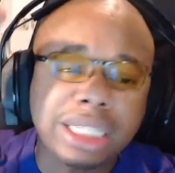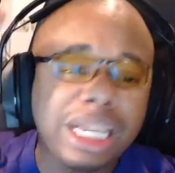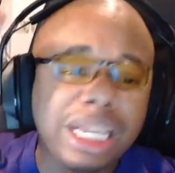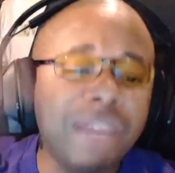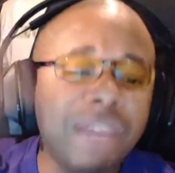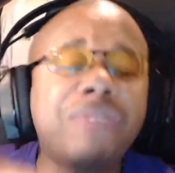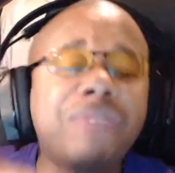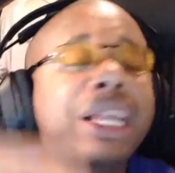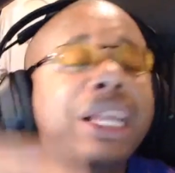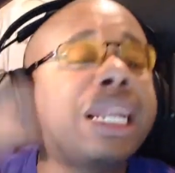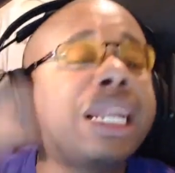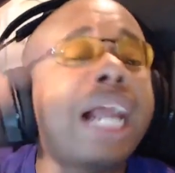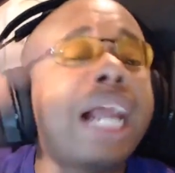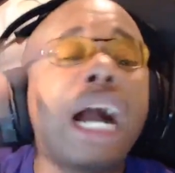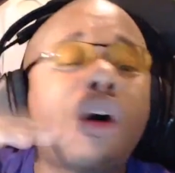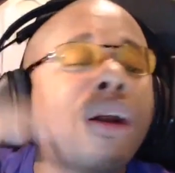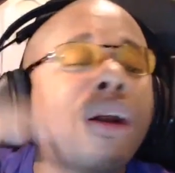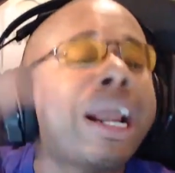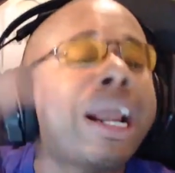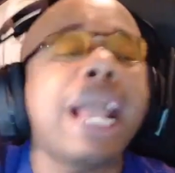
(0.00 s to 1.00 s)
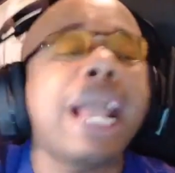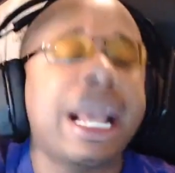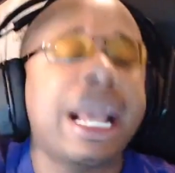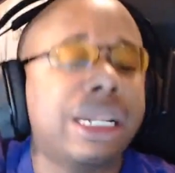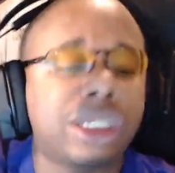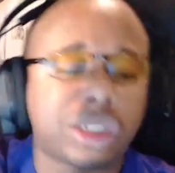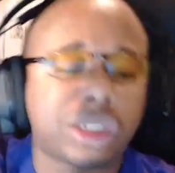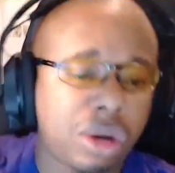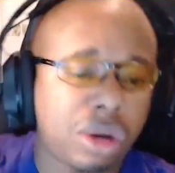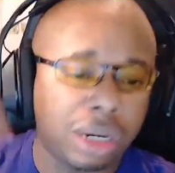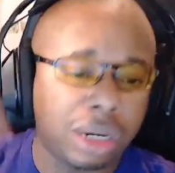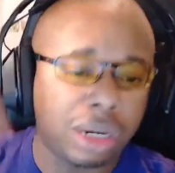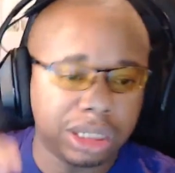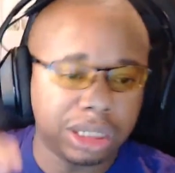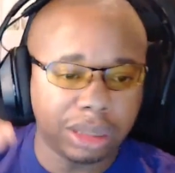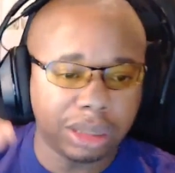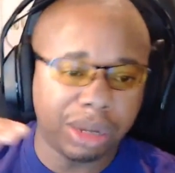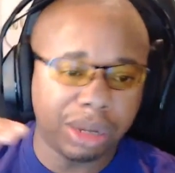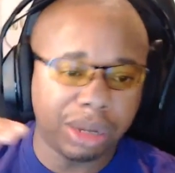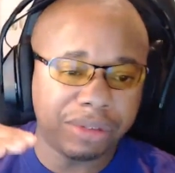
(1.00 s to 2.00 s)
even if the Lockhart and the Scarlet
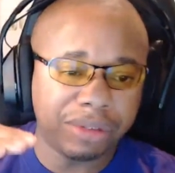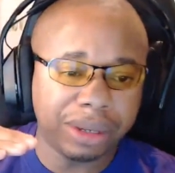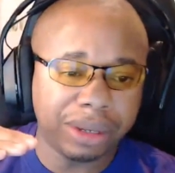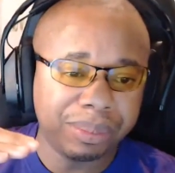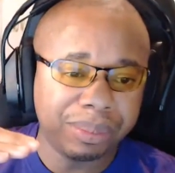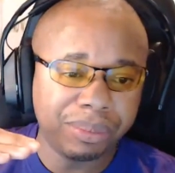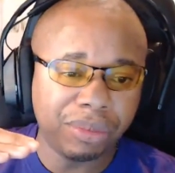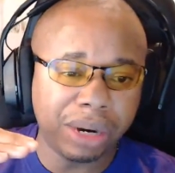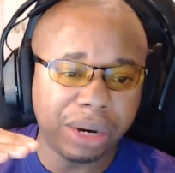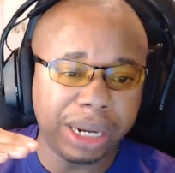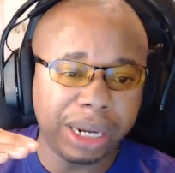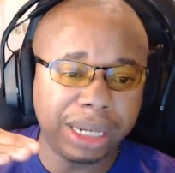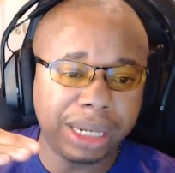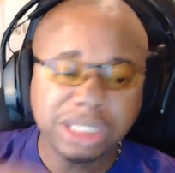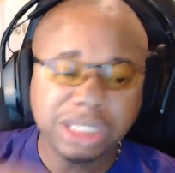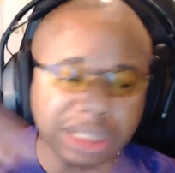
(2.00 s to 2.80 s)
is above it, right?